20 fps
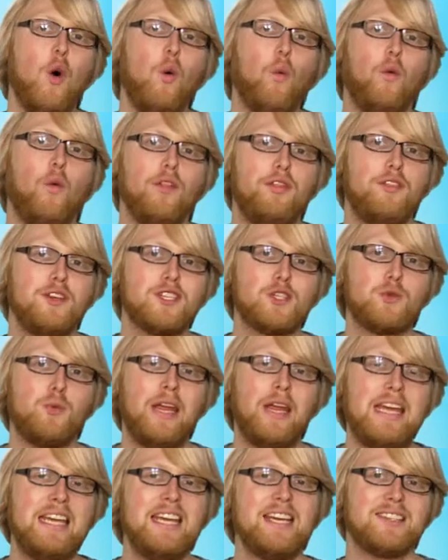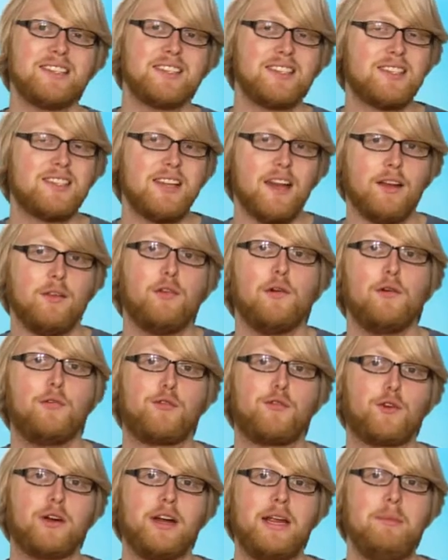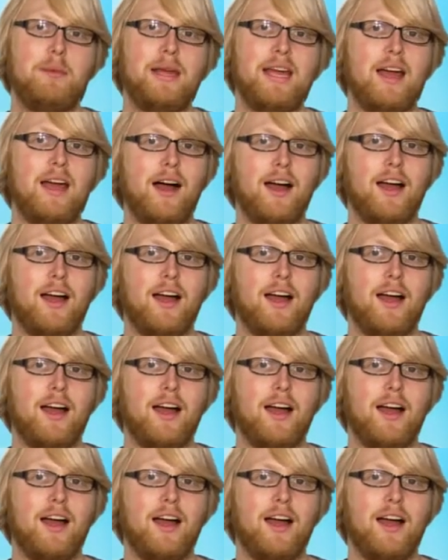Well, this week, instead of a freebie,